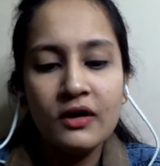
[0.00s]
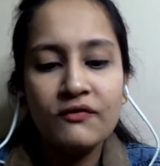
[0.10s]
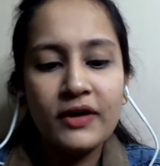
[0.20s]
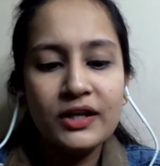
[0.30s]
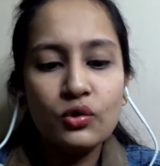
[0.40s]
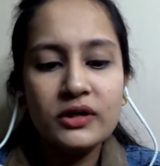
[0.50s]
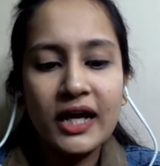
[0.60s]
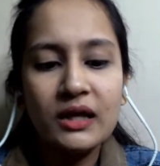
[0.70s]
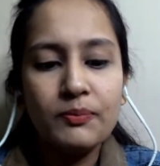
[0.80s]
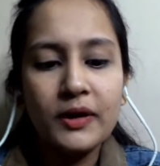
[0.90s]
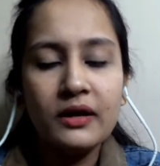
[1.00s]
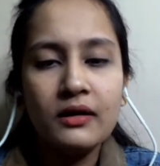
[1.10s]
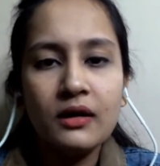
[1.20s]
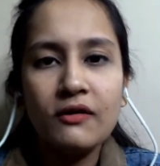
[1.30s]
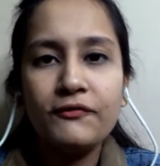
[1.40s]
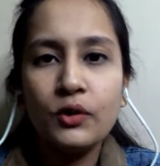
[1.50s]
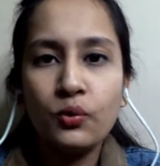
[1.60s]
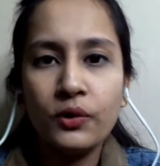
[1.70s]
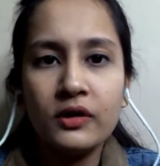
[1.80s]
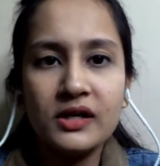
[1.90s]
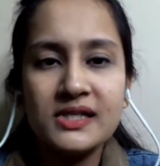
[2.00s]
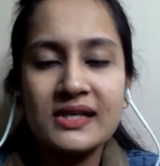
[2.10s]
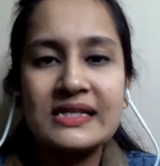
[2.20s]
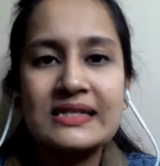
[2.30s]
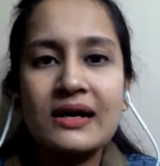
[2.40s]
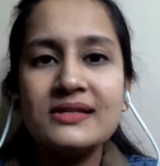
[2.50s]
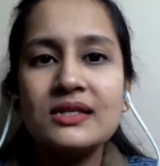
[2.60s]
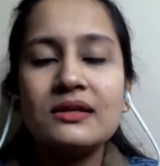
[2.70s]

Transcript: when you type in a few words, it starts